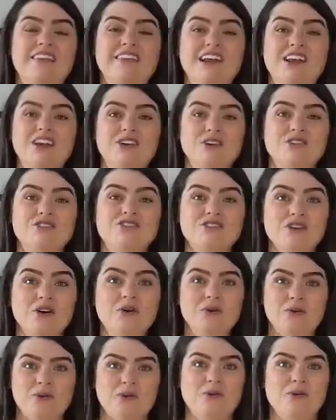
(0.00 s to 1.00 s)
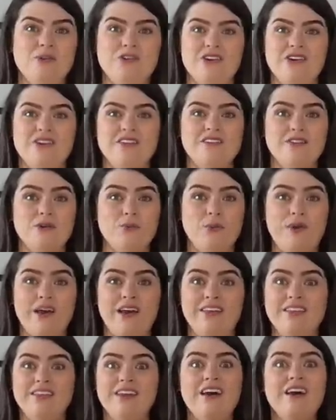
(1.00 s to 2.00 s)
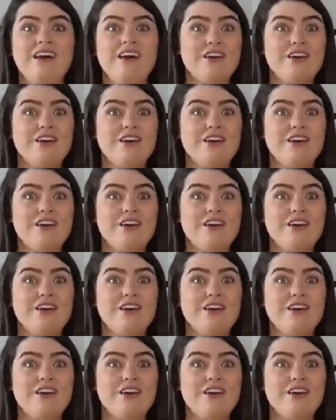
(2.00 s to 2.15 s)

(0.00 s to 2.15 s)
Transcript: and they look so gorgeous with